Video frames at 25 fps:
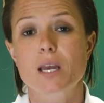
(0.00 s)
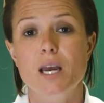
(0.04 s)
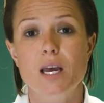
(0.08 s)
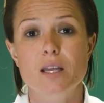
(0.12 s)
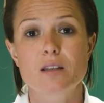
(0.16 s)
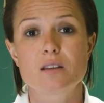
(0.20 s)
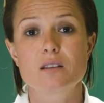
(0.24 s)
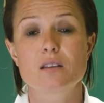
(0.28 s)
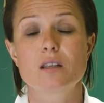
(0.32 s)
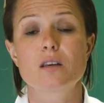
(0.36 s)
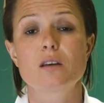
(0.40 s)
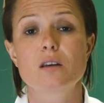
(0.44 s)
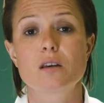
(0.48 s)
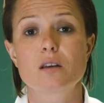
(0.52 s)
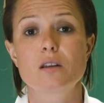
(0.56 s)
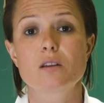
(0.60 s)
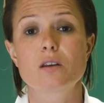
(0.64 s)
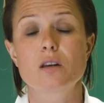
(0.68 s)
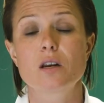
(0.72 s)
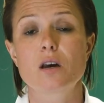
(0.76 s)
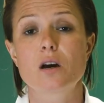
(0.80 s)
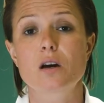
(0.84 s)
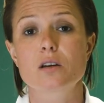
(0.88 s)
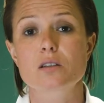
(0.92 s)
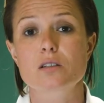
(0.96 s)
And the
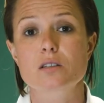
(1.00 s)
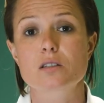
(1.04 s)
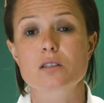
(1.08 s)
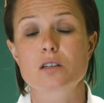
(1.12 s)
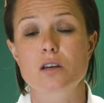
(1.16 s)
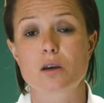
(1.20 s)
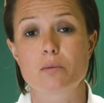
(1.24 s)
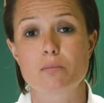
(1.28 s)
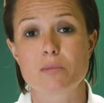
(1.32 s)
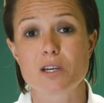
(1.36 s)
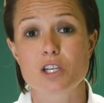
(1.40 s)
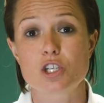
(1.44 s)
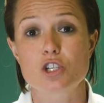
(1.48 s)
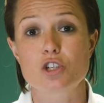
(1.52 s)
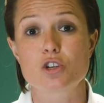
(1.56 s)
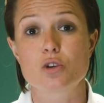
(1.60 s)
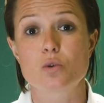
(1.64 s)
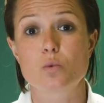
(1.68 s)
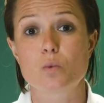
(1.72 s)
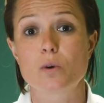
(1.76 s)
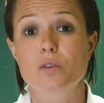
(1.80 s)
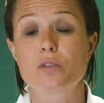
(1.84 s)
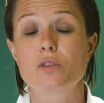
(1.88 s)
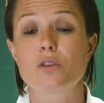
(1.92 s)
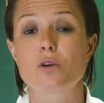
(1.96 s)
last issue
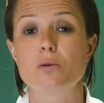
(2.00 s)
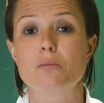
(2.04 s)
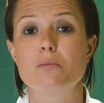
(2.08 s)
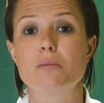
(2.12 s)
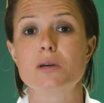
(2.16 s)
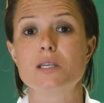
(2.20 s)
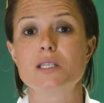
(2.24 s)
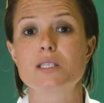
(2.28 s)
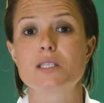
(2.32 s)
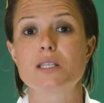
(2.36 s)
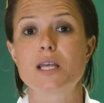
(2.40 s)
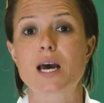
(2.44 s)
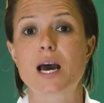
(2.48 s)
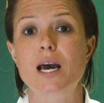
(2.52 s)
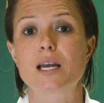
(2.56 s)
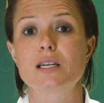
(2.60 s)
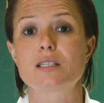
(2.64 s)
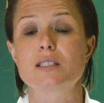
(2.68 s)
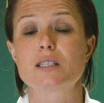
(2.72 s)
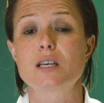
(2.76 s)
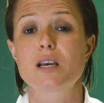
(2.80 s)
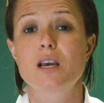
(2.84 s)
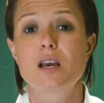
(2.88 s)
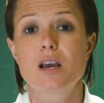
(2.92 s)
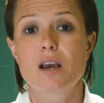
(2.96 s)
with them is that
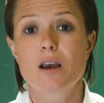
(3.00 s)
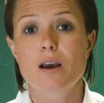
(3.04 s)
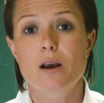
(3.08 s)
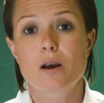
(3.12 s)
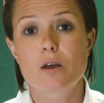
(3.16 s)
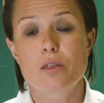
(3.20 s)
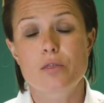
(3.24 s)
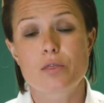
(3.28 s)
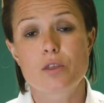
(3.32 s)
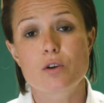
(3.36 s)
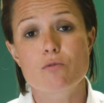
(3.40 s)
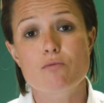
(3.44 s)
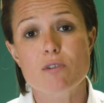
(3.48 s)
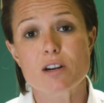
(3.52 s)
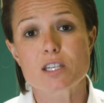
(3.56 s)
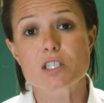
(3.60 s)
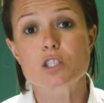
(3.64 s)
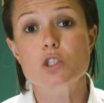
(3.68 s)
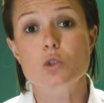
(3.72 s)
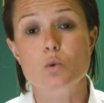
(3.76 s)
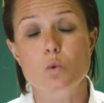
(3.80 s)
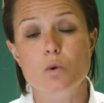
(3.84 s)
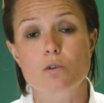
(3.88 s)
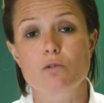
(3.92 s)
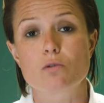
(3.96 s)
the red
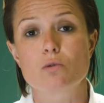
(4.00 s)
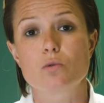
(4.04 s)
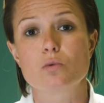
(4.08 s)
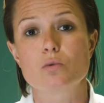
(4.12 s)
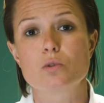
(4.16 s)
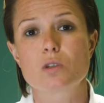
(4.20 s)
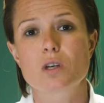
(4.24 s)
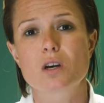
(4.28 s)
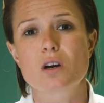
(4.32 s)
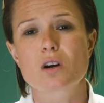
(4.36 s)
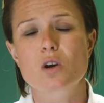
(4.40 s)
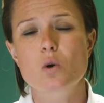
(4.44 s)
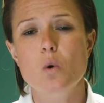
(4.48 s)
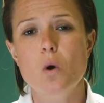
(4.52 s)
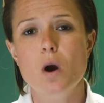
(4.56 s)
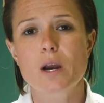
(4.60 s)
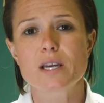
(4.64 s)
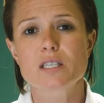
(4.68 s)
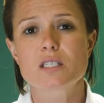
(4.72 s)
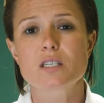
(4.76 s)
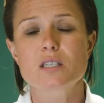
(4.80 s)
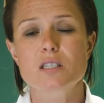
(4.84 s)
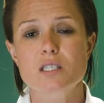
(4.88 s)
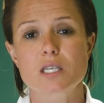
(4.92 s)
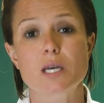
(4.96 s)
squirrels are quite
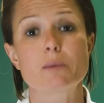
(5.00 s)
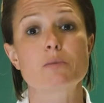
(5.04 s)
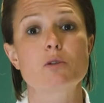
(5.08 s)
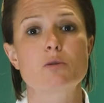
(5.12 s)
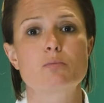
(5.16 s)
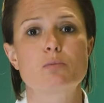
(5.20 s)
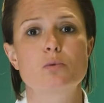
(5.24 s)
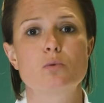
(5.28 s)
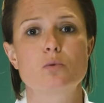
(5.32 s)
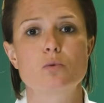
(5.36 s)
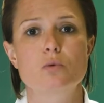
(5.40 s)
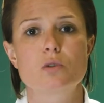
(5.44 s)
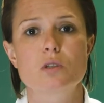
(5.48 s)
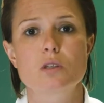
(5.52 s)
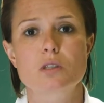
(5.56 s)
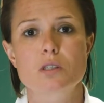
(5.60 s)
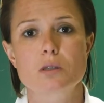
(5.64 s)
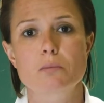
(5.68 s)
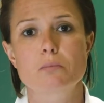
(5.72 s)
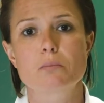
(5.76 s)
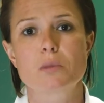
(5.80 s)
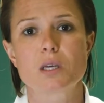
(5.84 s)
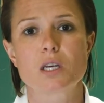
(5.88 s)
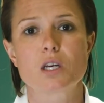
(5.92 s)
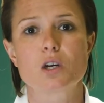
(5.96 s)
susceptible to
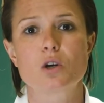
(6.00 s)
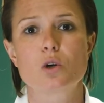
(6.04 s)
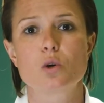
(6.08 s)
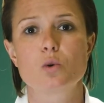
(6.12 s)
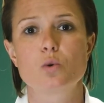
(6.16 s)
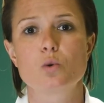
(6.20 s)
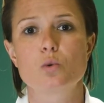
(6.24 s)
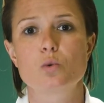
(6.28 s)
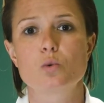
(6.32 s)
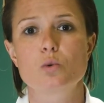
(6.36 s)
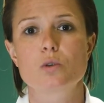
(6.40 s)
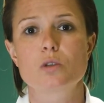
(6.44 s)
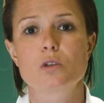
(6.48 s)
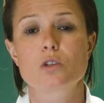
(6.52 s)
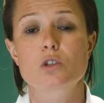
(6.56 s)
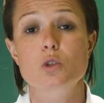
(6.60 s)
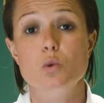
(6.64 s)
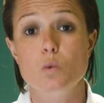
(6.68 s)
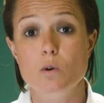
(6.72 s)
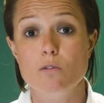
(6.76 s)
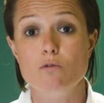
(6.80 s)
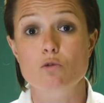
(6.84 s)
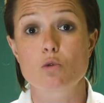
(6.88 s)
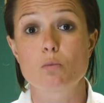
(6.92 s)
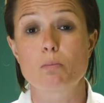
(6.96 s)
something called
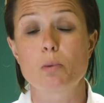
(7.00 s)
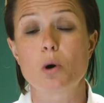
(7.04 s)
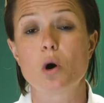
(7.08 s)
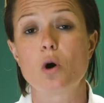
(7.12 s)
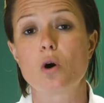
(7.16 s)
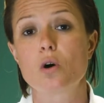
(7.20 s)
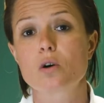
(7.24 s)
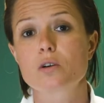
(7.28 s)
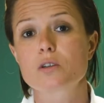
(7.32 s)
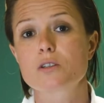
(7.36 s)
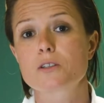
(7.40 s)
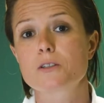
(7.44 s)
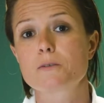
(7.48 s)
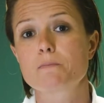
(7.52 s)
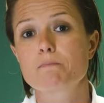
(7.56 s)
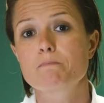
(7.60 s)
squirrel pox.